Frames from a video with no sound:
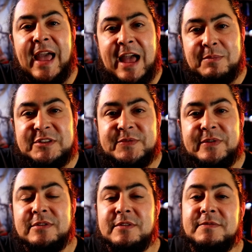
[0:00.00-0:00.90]

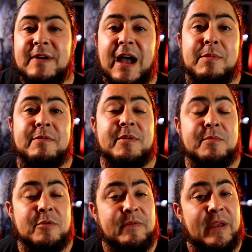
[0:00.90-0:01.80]
atmosphere and the vibe of the
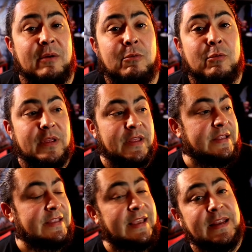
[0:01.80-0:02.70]
movie. I really
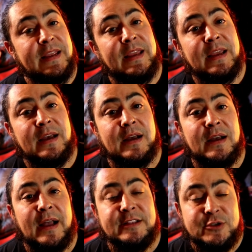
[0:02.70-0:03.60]
did. Uh,
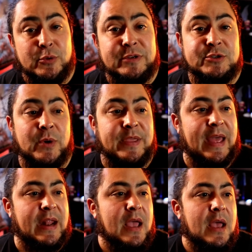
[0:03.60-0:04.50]
I do enjoy that.